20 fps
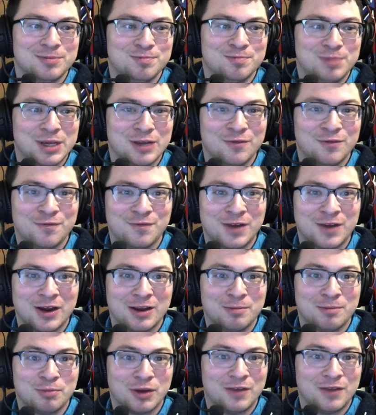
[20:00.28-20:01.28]
be very
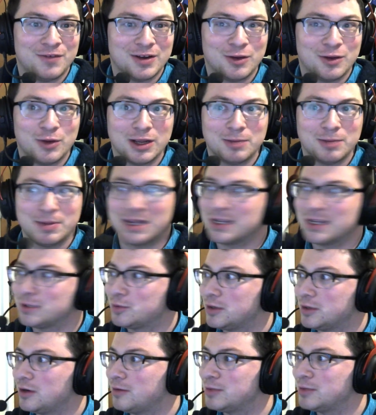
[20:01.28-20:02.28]
brief and quick because
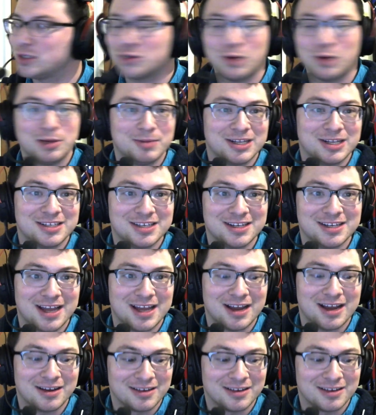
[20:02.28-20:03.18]
we're almost 20 minutes in now.